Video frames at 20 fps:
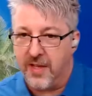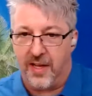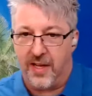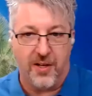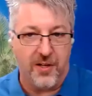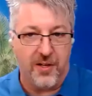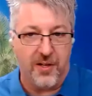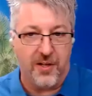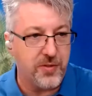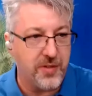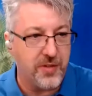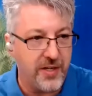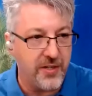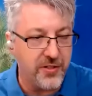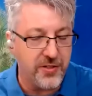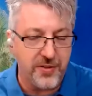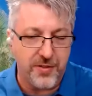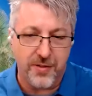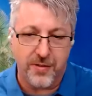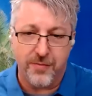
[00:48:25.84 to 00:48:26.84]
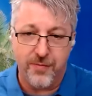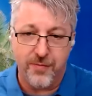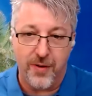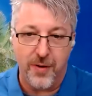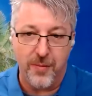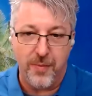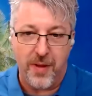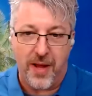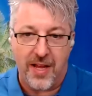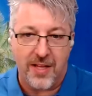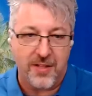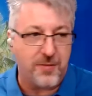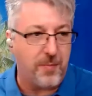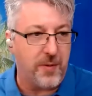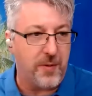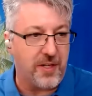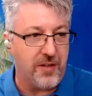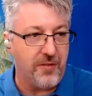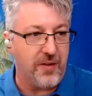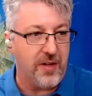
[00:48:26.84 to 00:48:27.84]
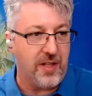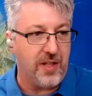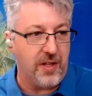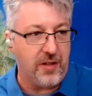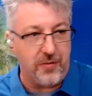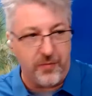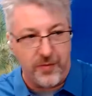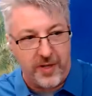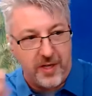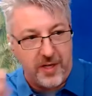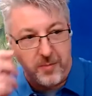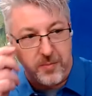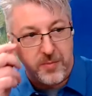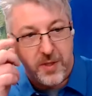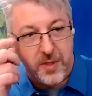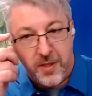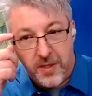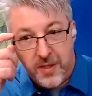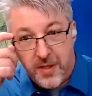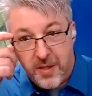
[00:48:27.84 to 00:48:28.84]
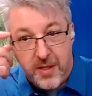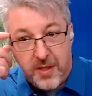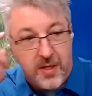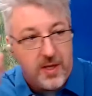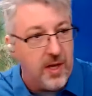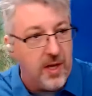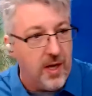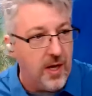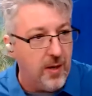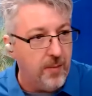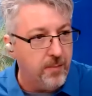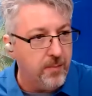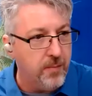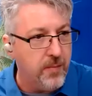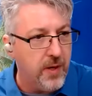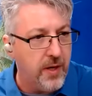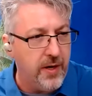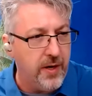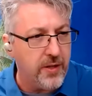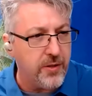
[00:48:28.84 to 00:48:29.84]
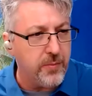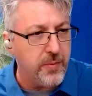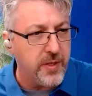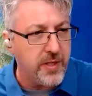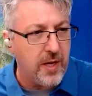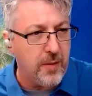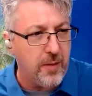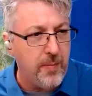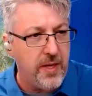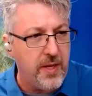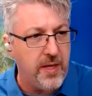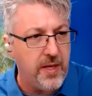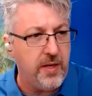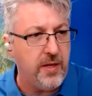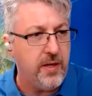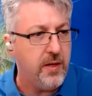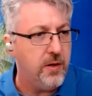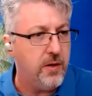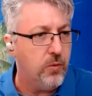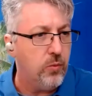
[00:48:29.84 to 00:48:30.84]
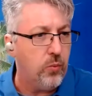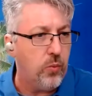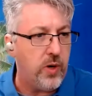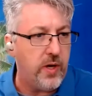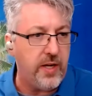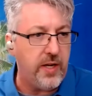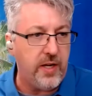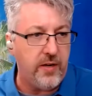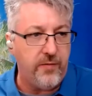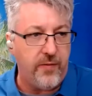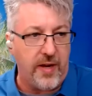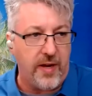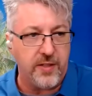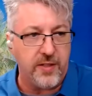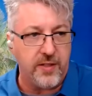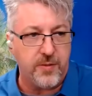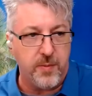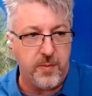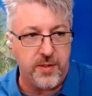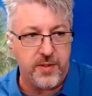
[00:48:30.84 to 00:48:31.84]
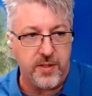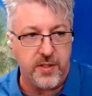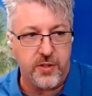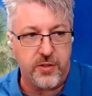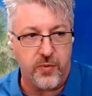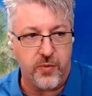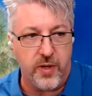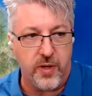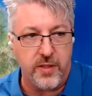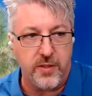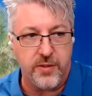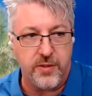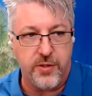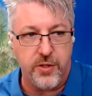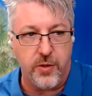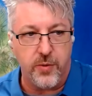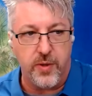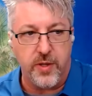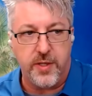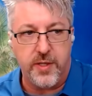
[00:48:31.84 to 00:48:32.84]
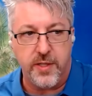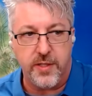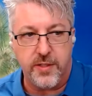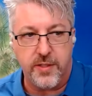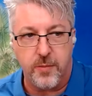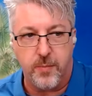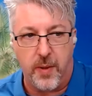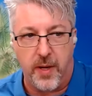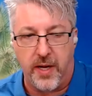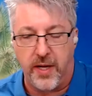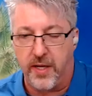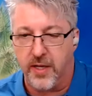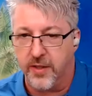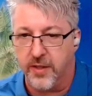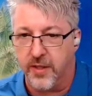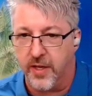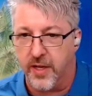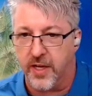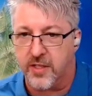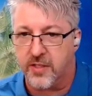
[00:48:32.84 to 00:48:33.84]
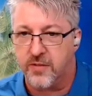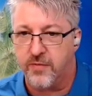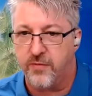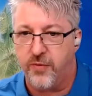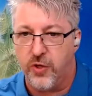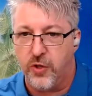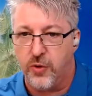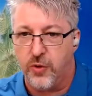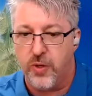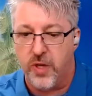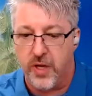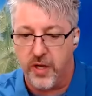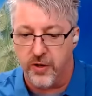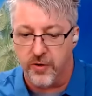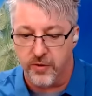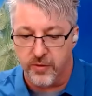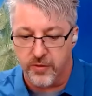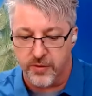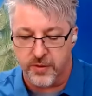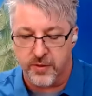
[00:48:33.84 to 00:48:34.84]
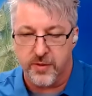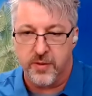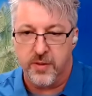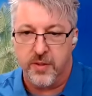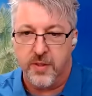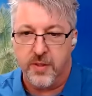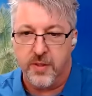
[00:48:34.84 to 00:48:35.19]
Yeah, hallucinations, fun aspect of LLVMs. Um, another one come in. What advancements and trends do you anticipate in the next few years?